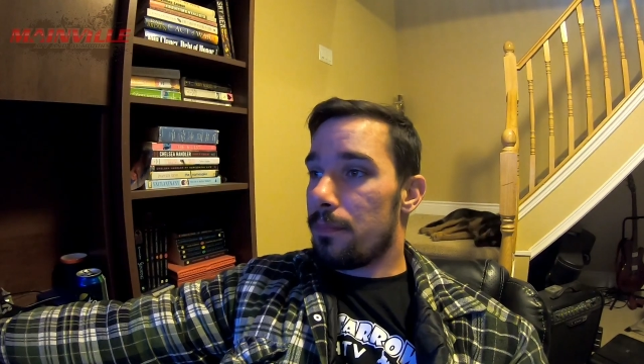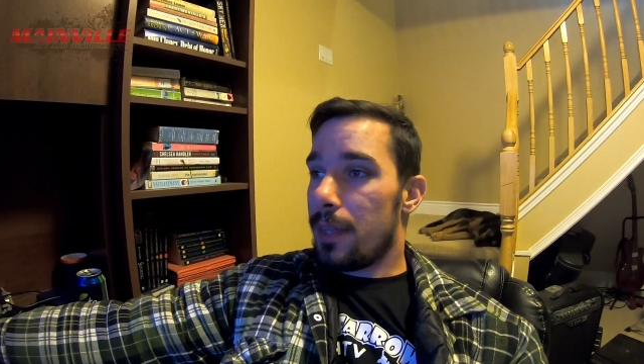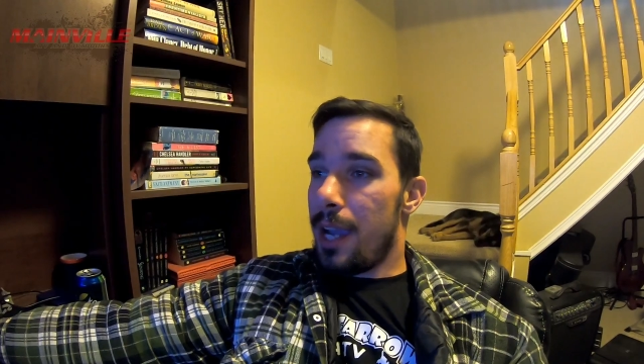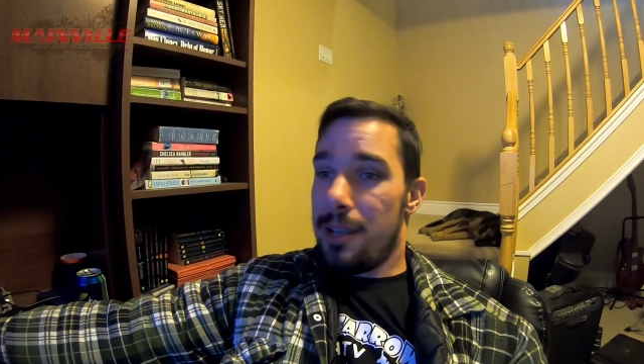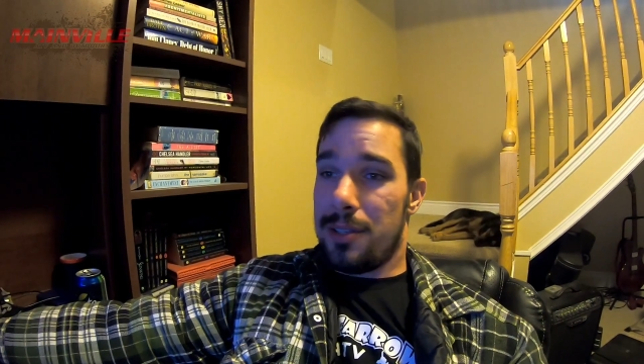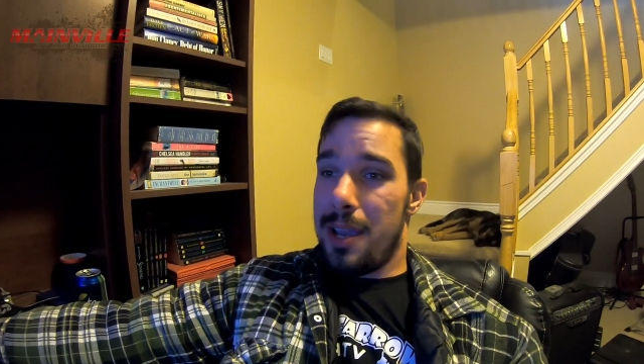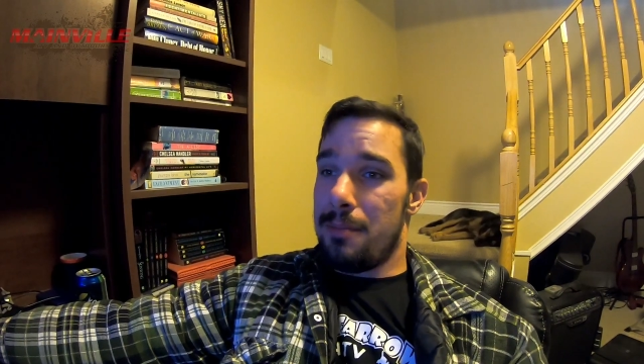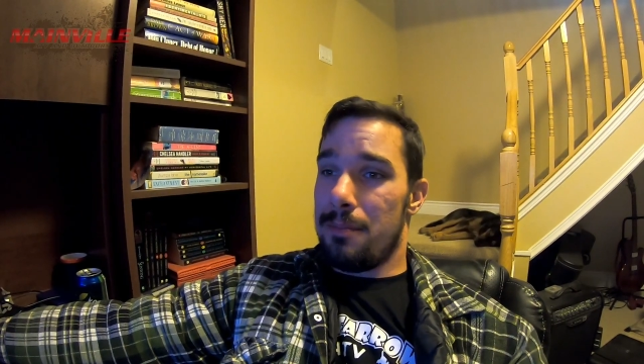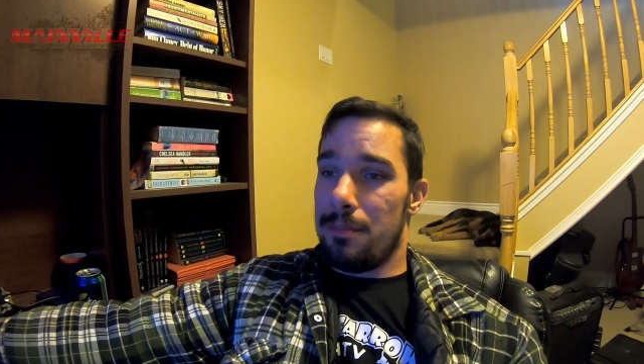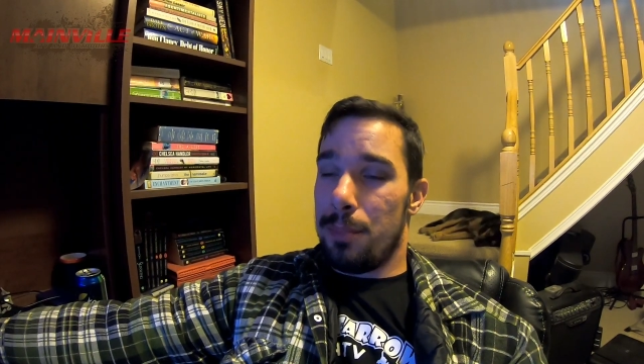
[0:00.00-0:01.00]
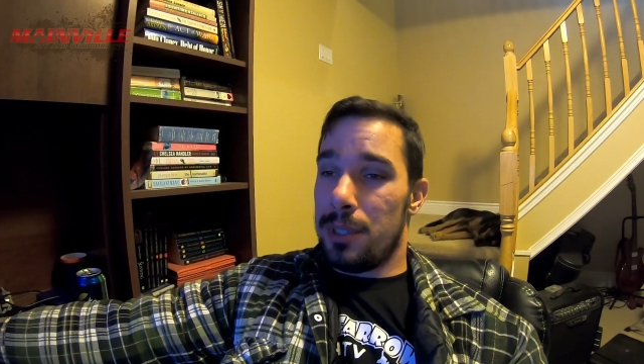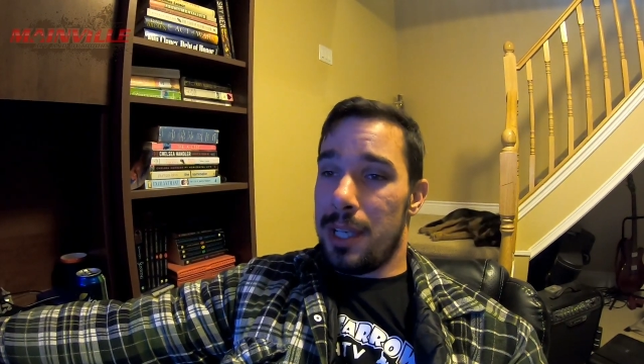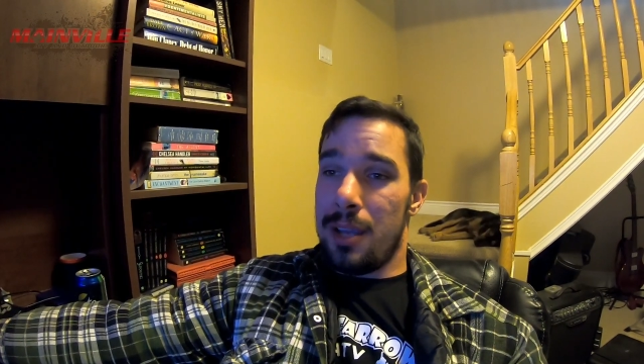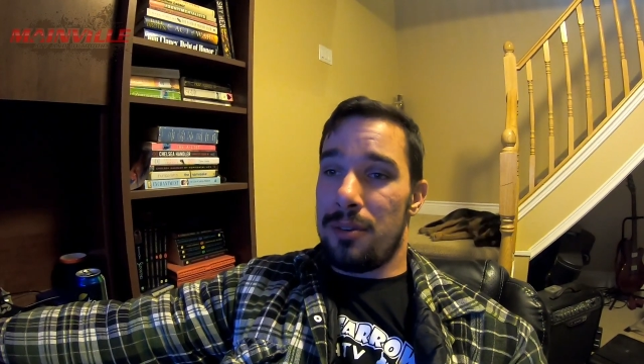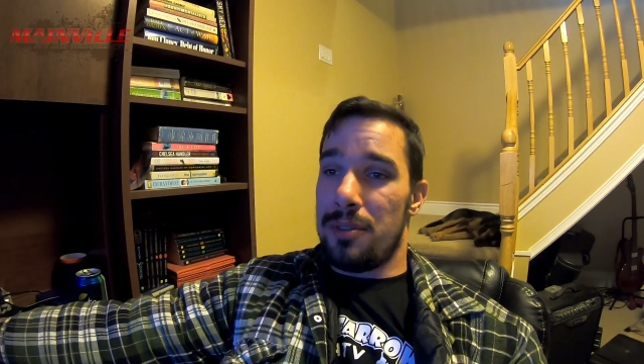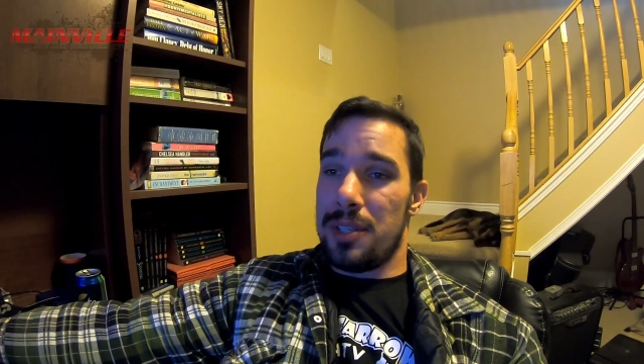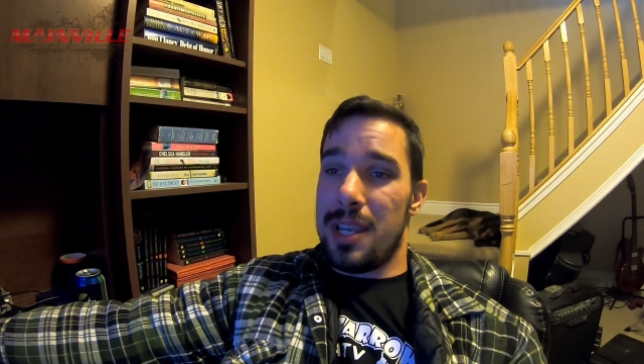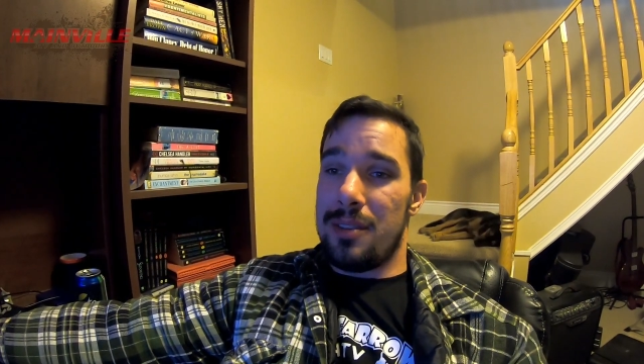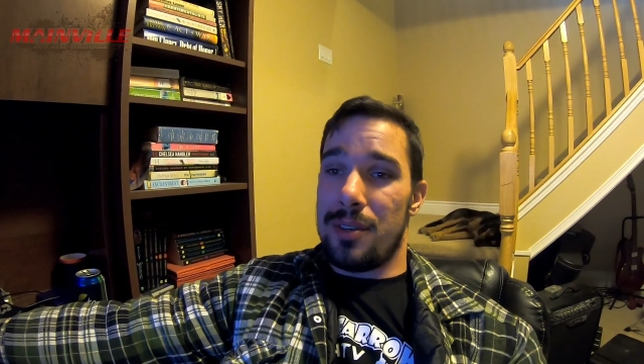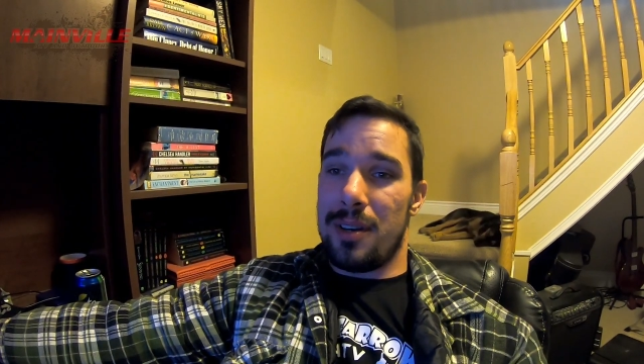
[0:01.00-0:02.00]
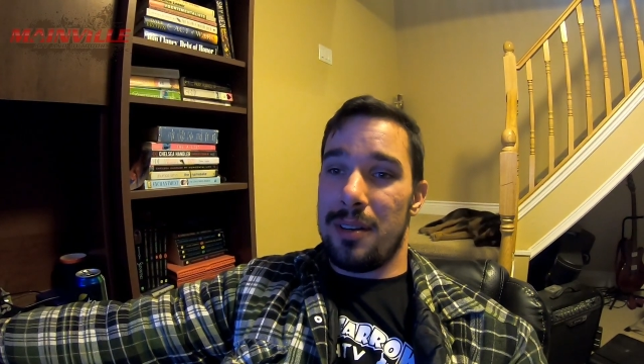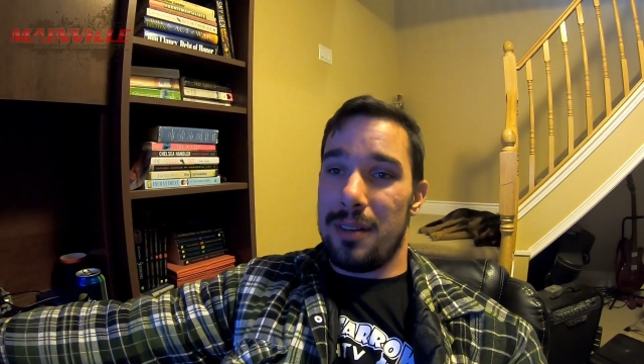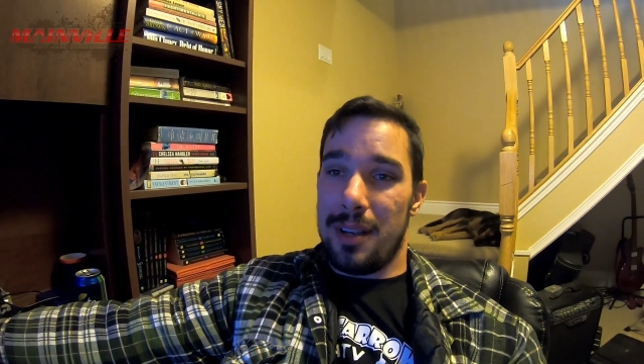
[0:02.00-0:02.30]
Cass and I put together the teaser,